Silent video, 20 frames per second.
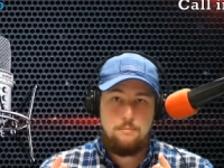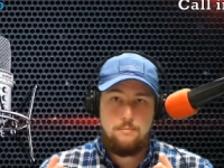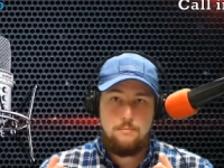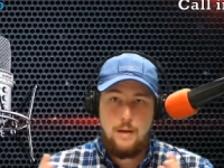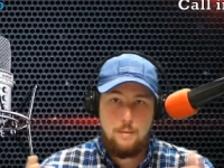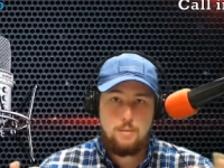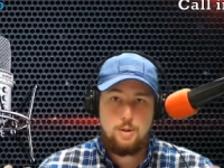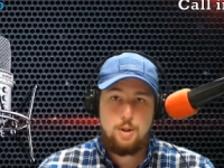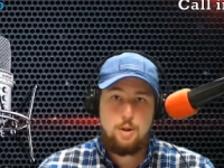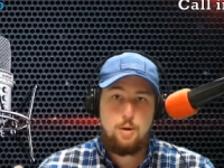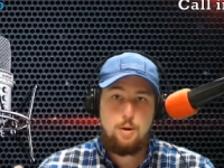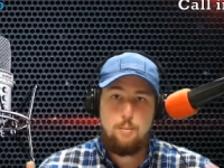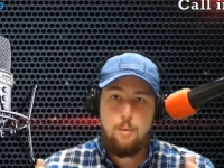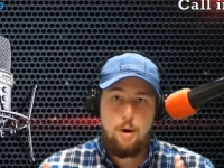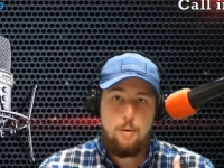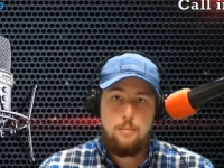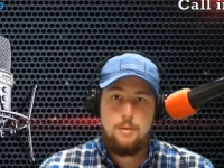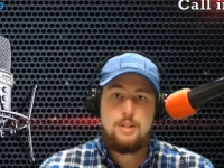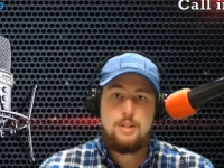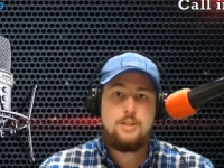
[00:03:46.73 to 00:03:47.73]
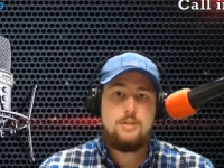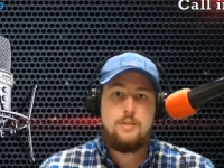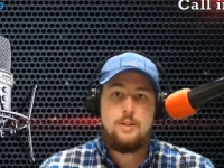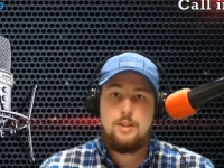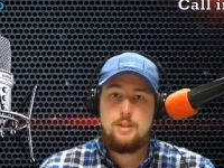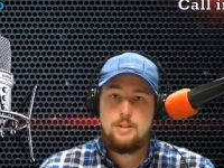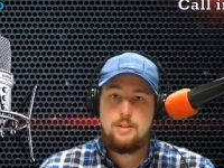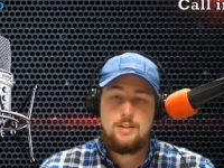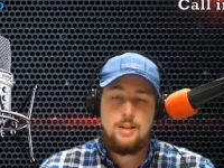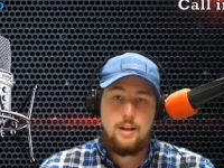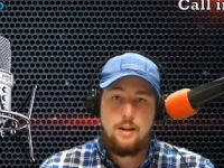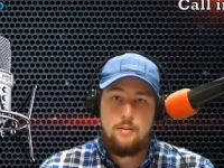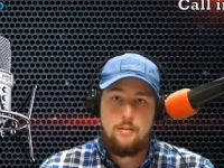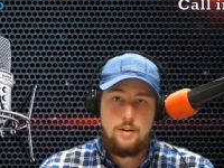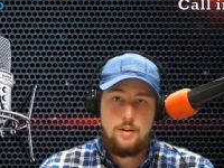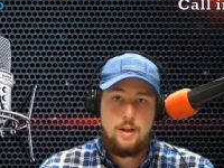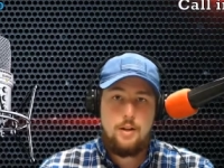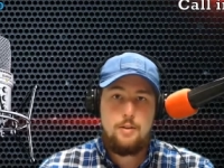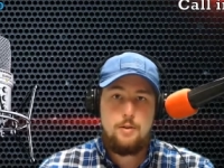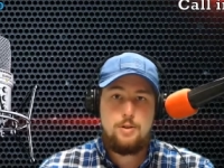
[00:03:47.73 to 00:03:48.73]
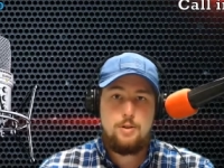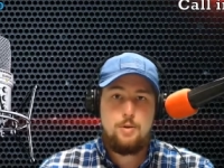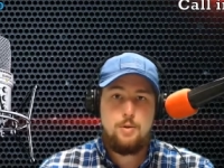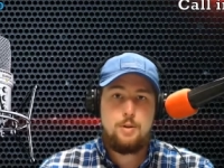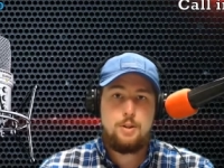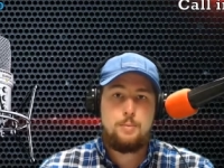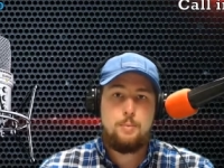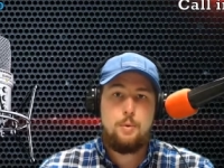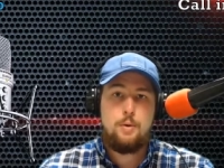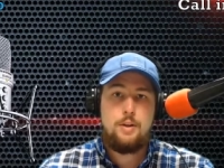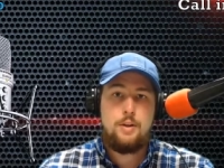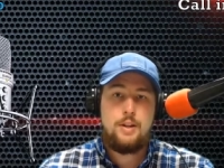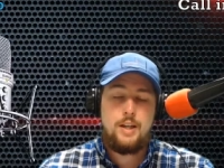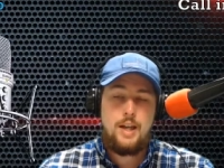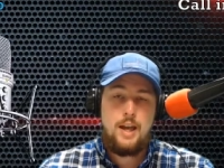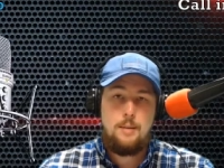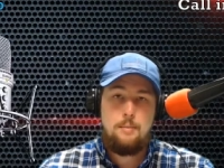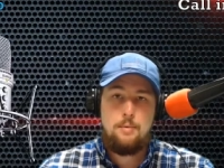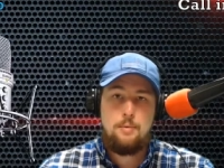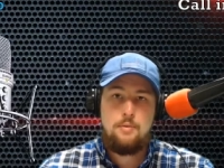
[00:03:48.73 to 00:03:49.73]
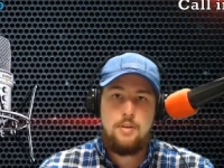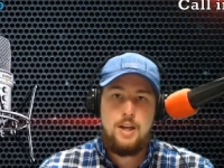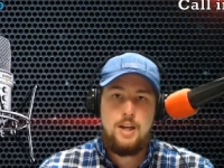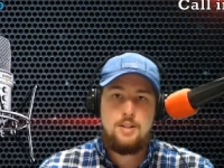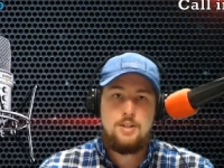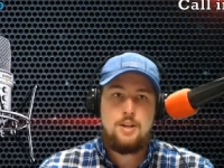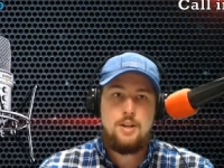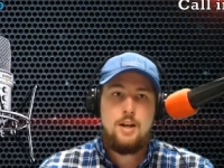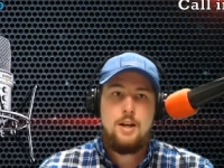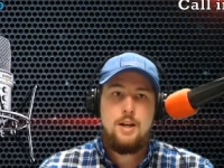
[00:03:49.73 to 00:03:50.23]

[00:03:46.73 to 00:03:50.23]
I'm sure, a bar mitzvah, just like every other Jewish boy that came of age.